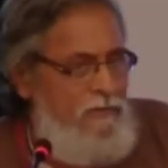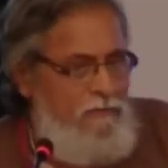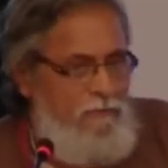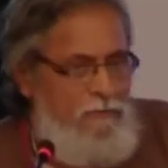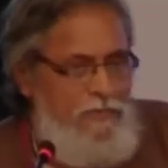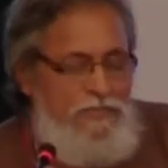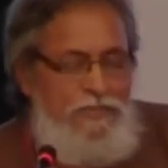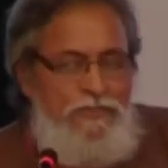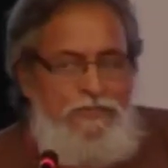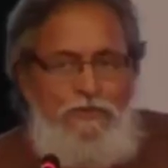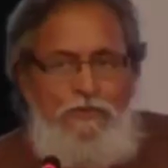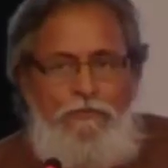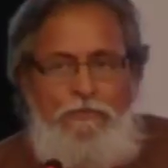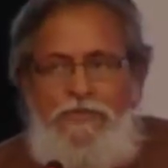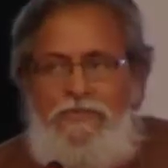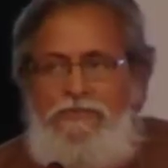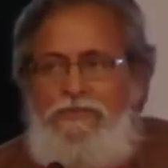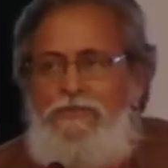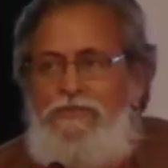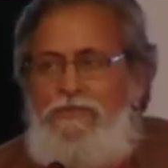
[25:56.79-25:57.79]
Meeting took
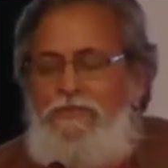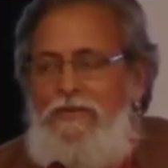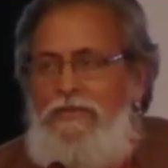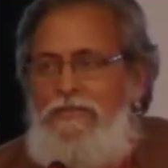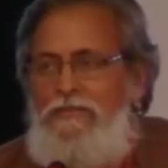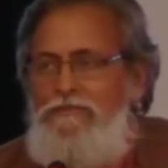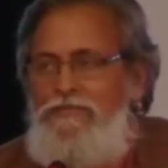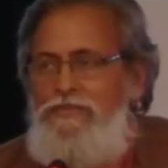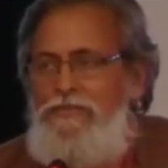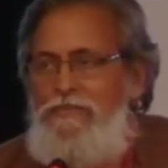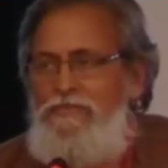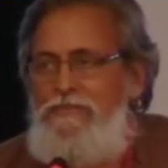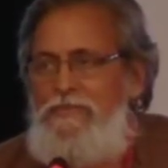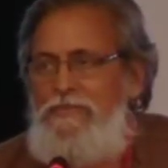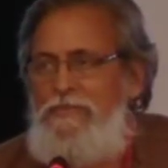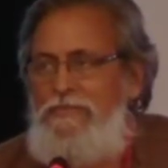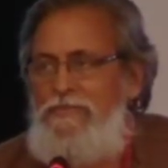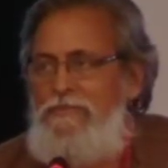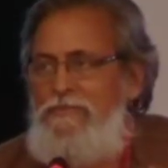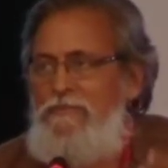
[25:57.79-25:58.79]
place on 12th with Chief
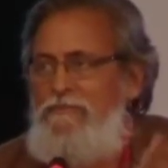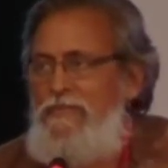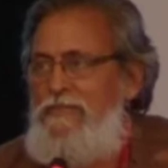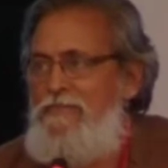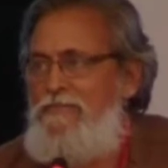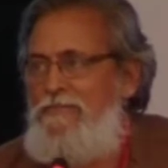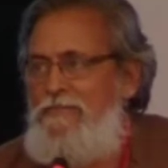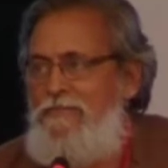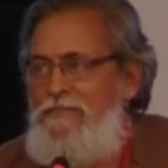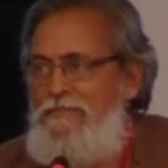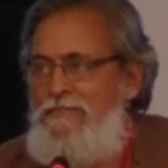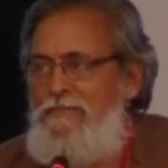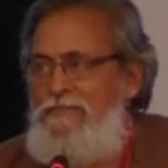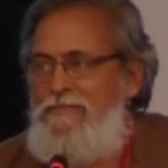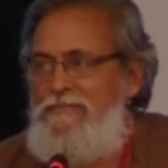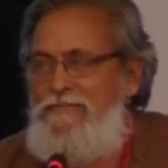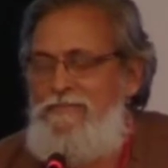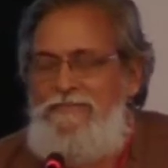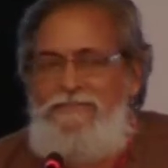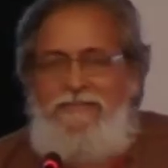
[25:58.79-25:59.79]
Secretary and various other
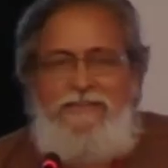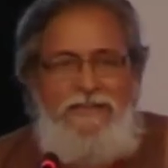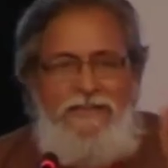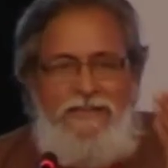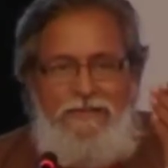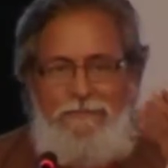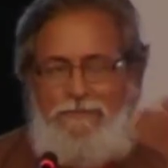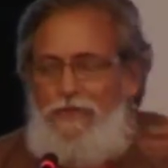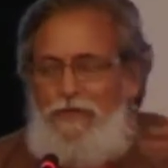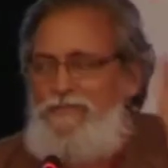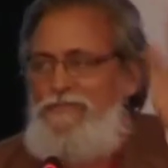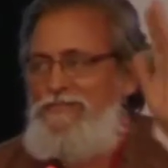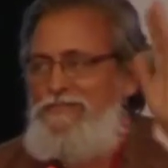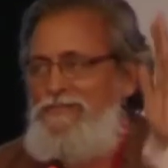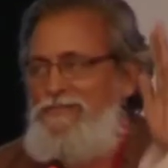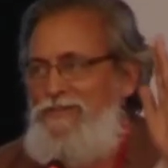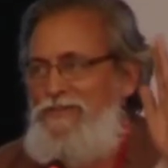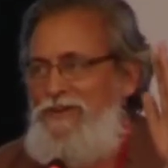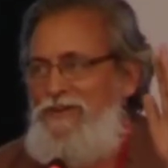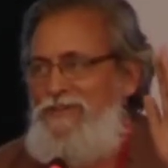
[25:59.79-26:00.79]
industries,
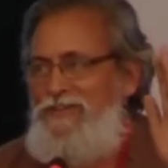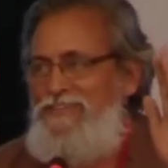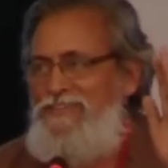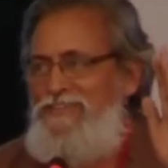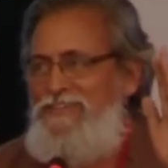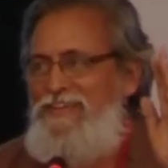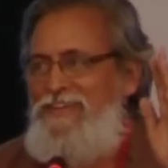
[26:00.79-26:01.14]
processes on.